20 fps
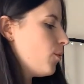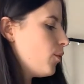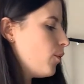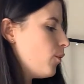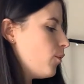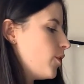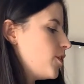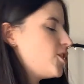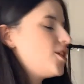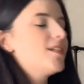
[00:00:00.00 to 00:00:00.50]

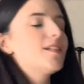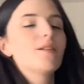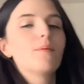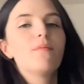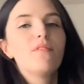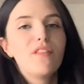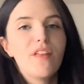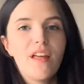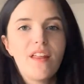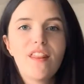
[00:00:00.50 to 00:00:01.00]
which is
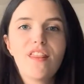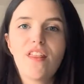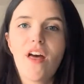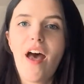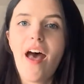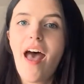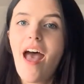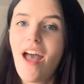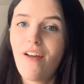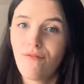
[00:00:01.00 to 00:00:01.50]
something that
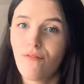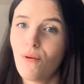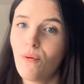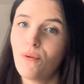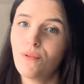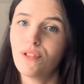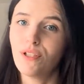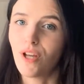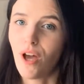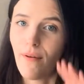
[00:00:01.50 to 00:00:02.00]

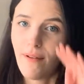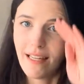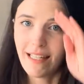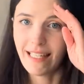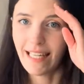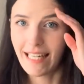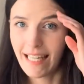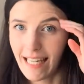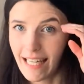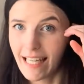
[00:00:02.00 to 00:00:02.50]
everyone's going to
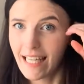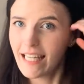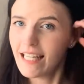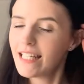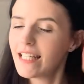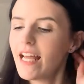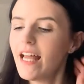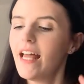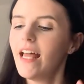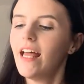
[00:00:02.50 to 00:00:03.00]
need,
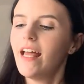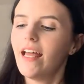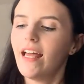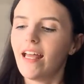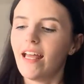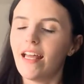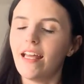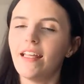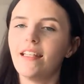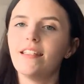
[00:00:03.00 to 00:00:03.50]

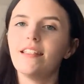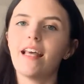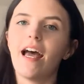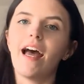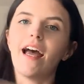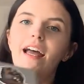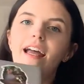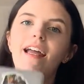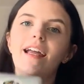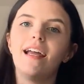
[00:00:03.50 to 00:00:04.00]
is
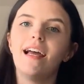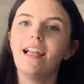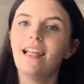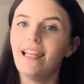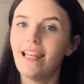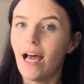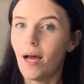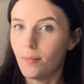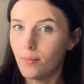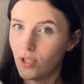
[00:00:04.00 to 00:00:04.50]
a
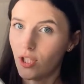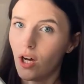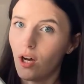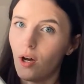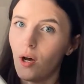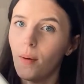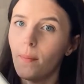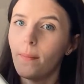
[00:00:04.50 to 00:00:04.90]
laptop.